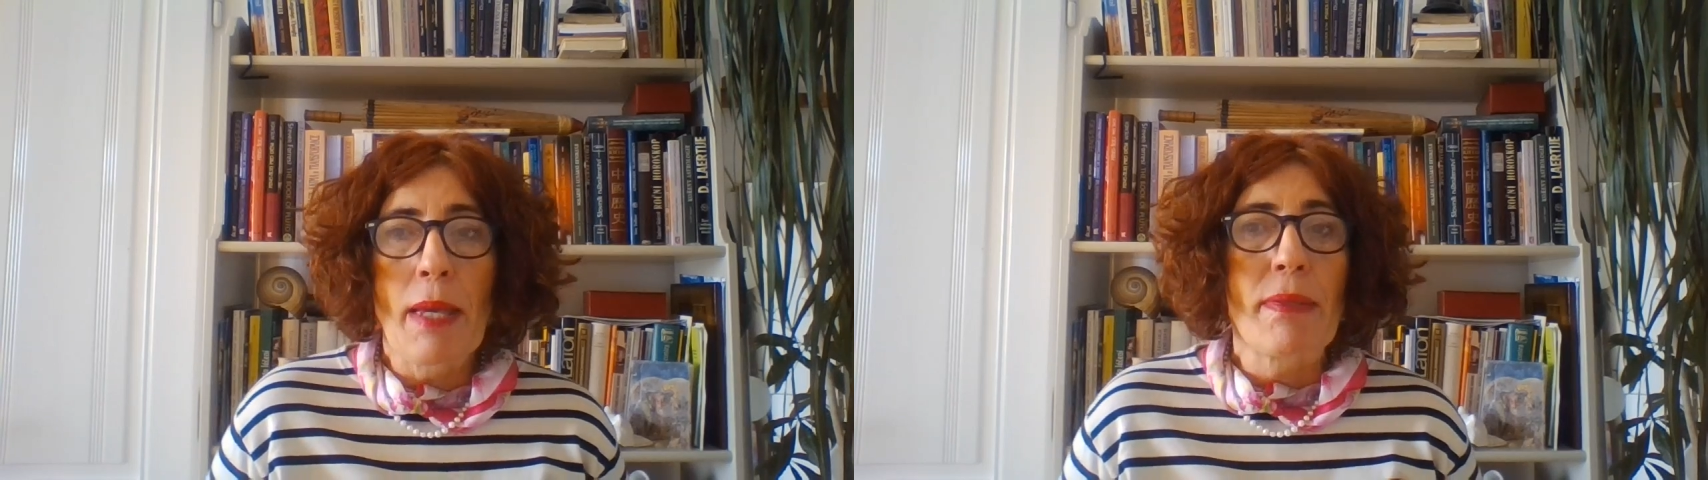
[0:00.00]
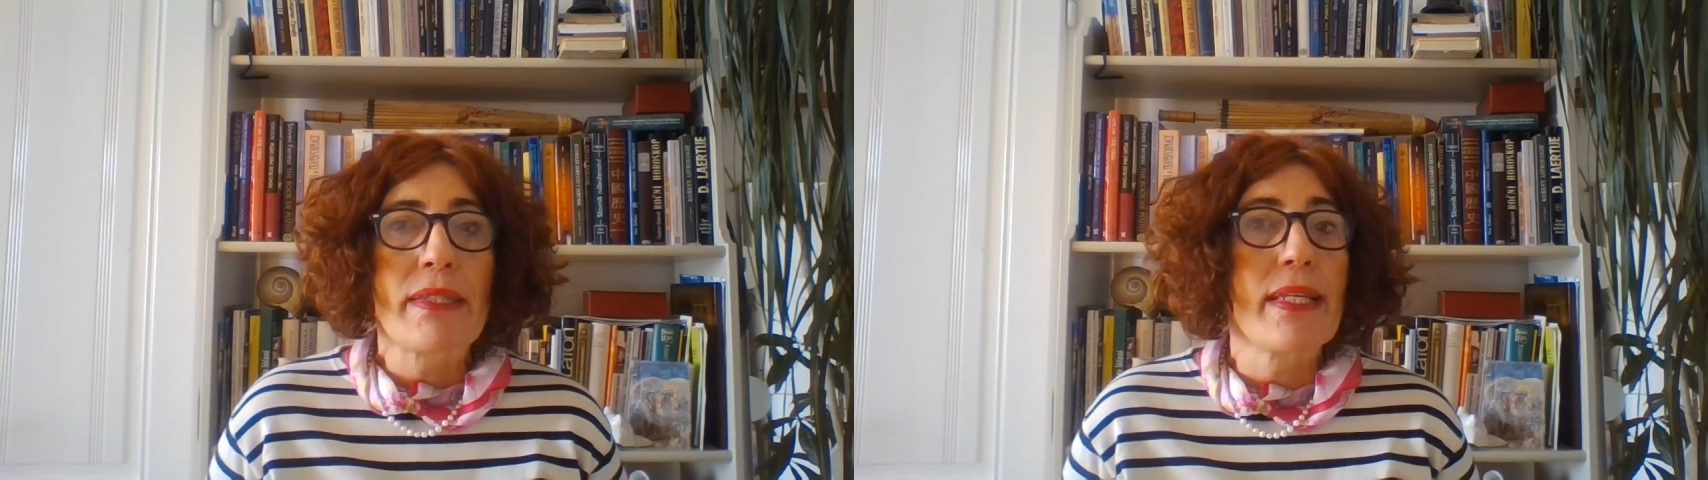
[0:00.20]

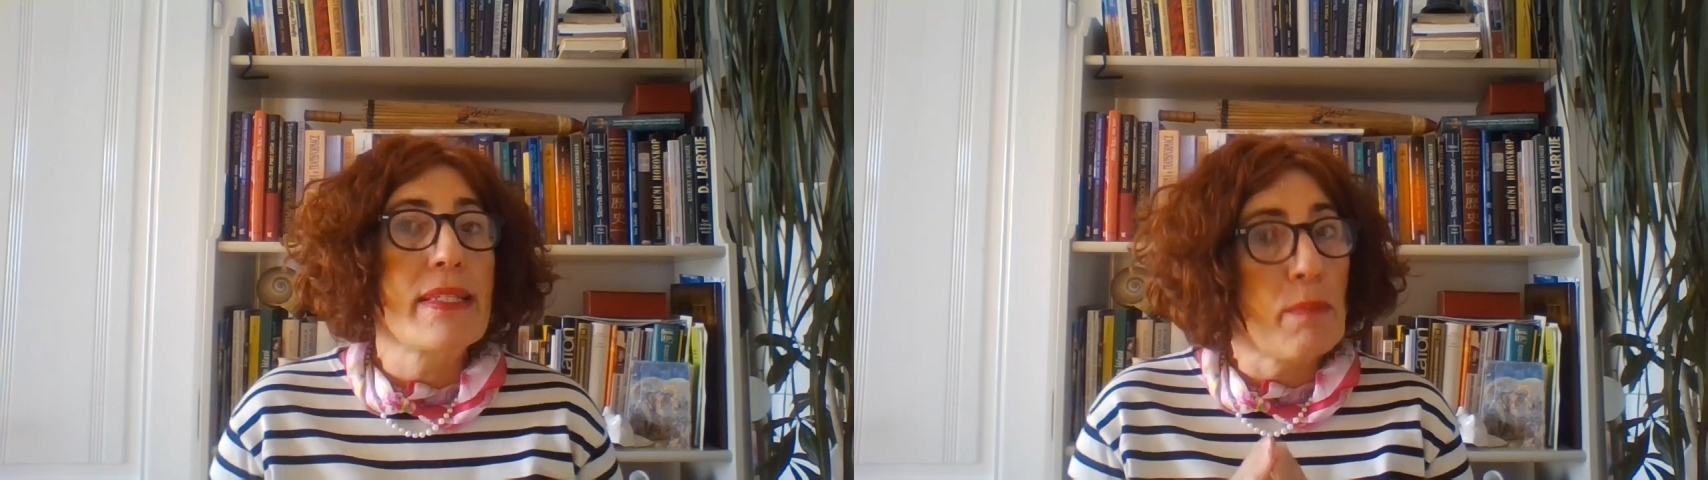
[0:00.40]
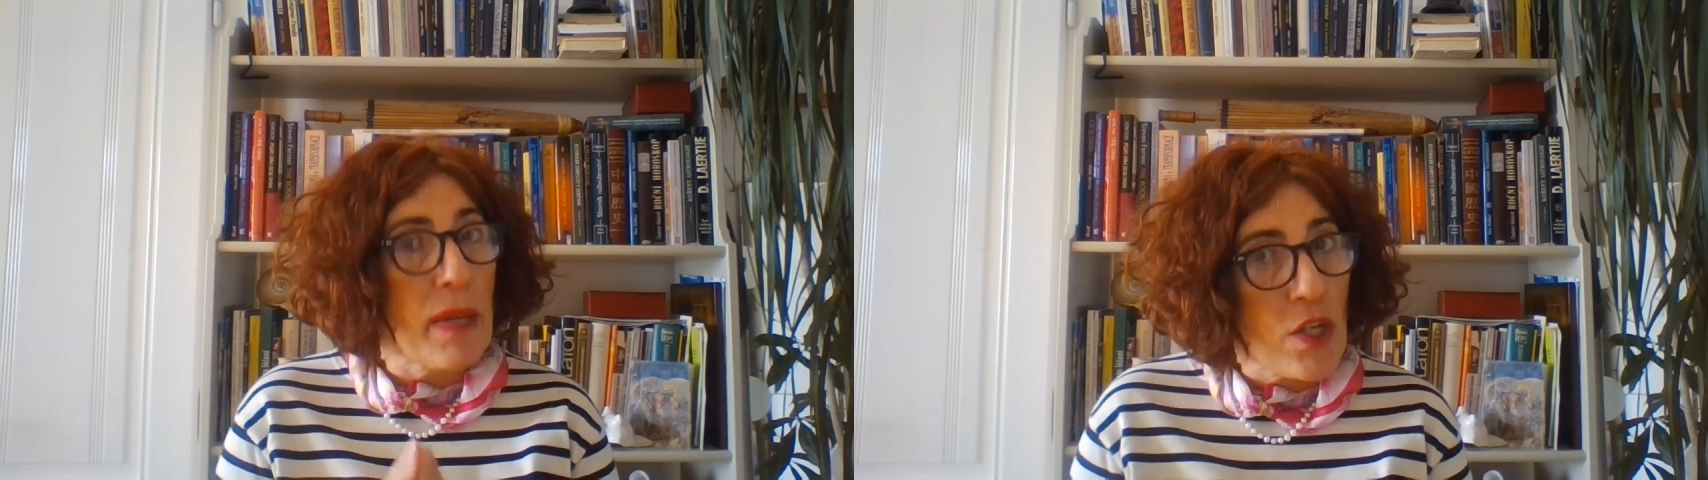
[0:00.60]
But it
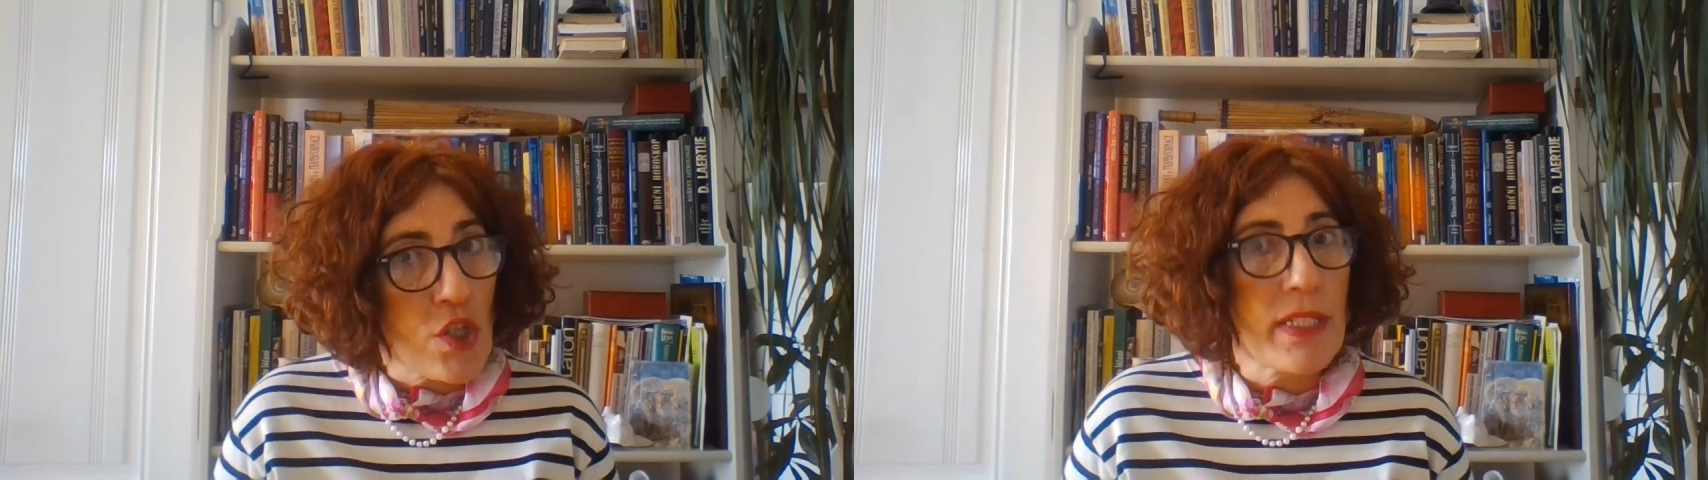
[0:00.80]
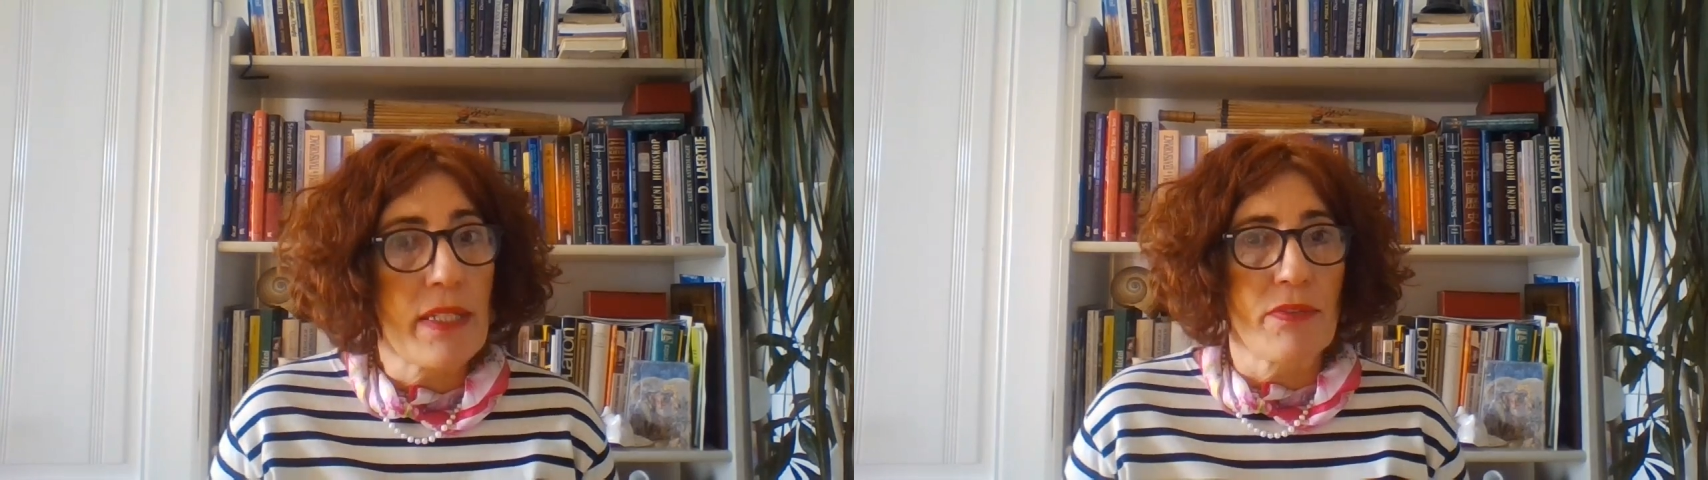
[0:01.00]

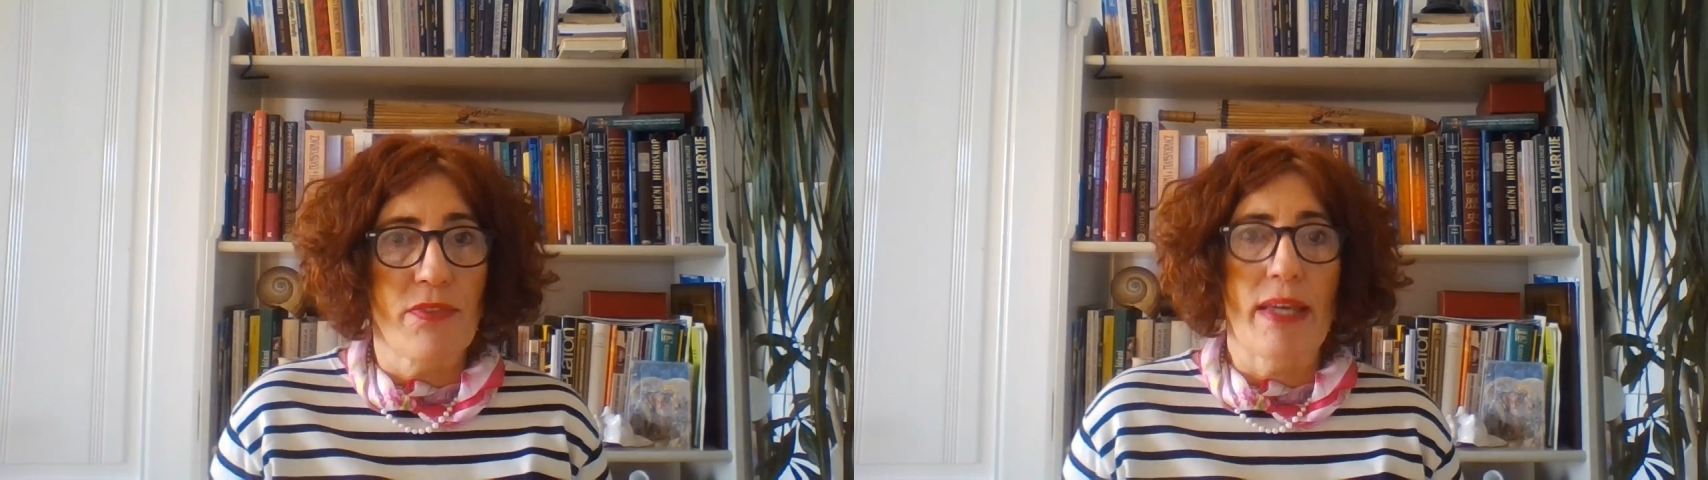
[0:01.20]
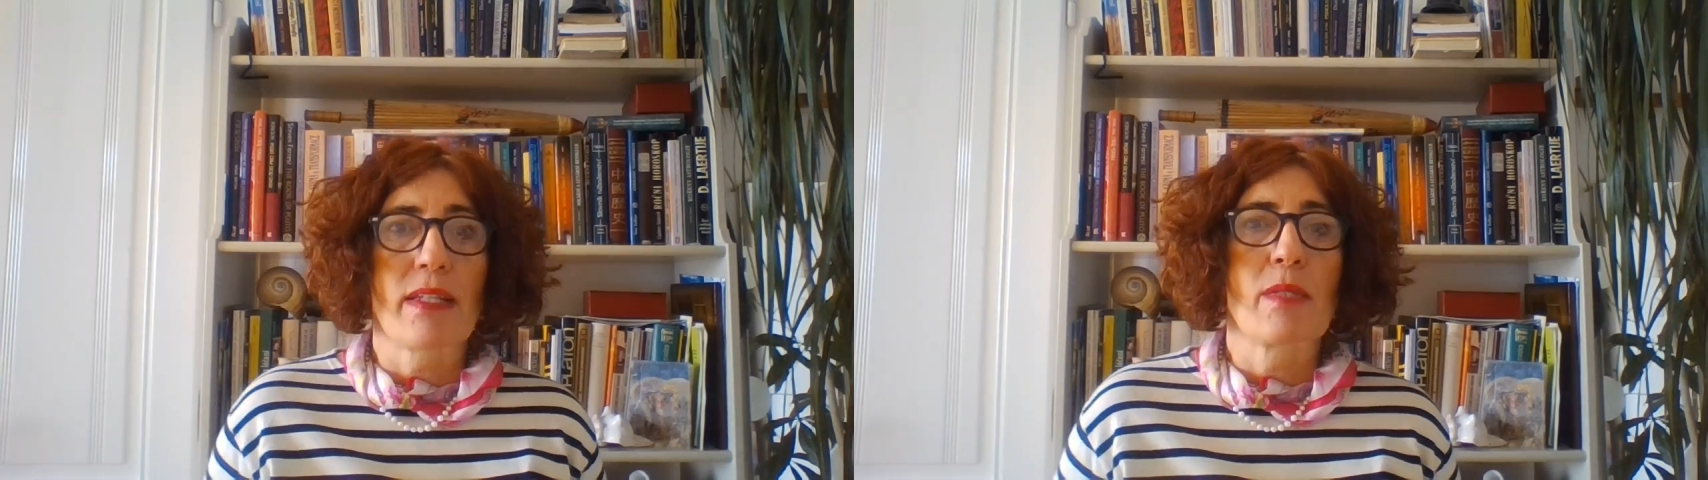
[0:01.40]
especially
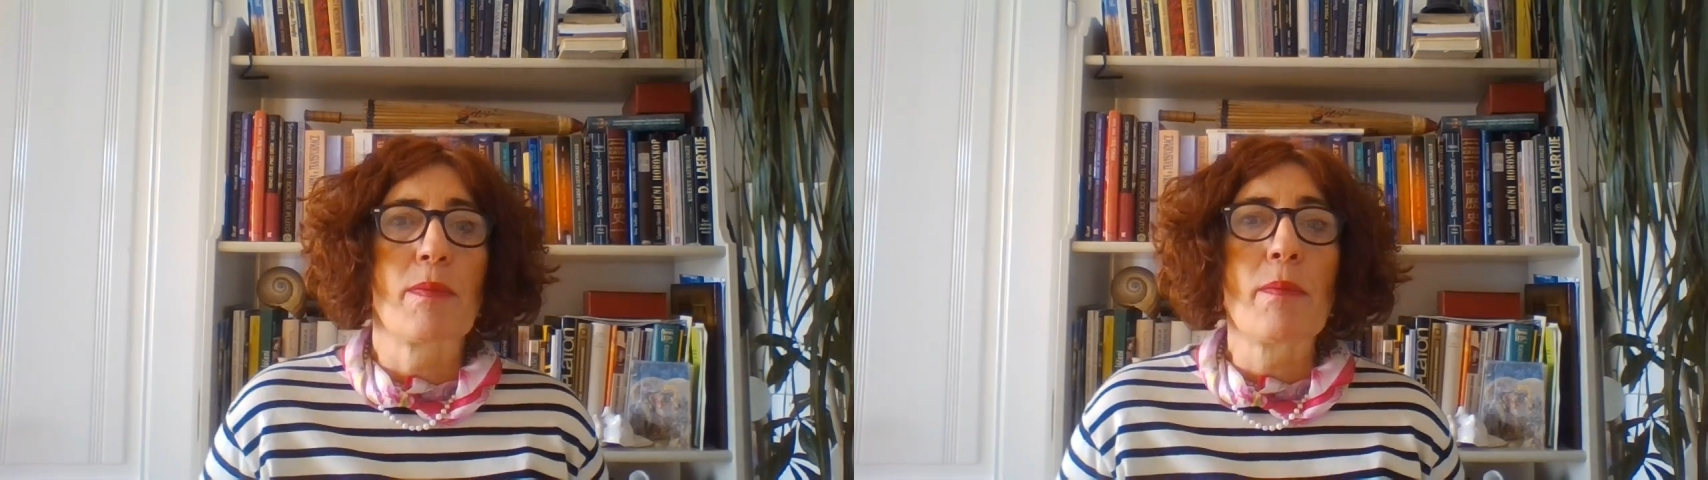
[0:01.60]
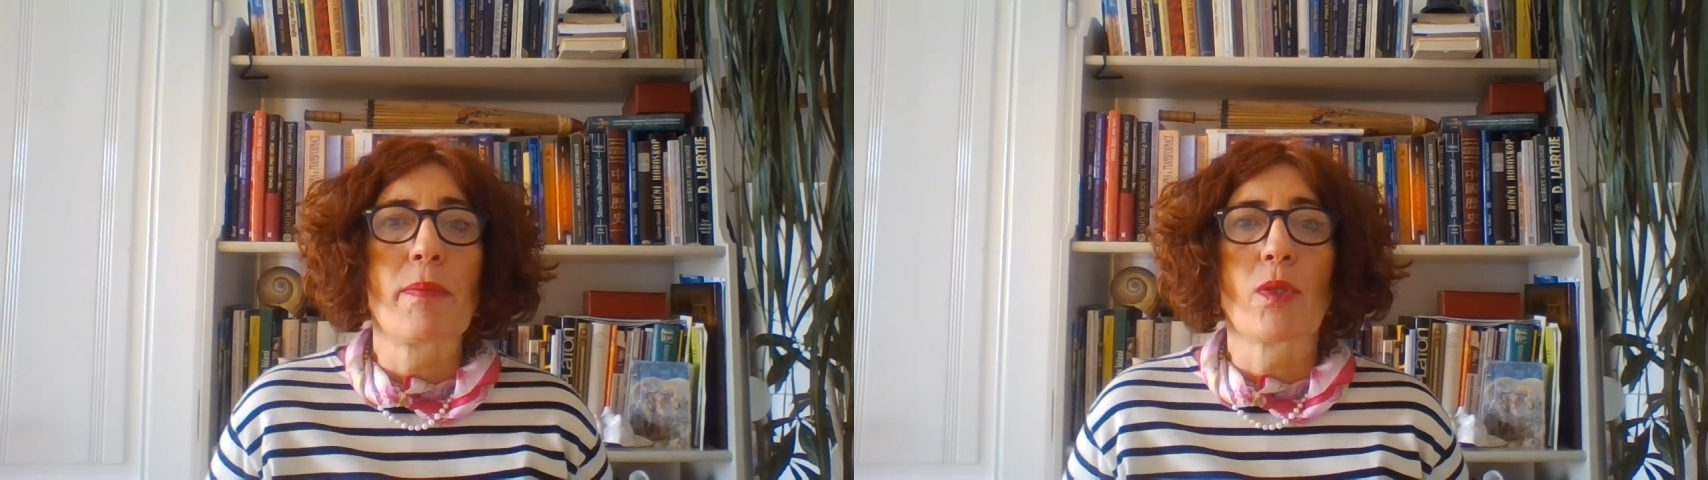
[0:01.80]
affects
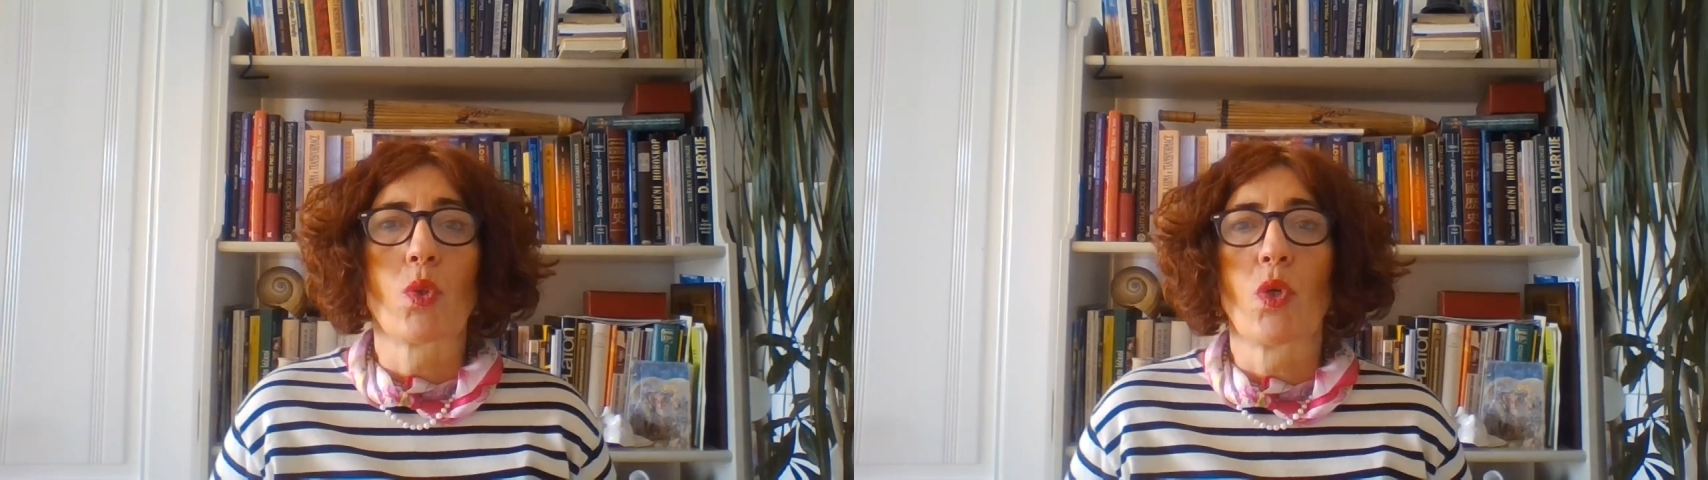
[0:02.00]
people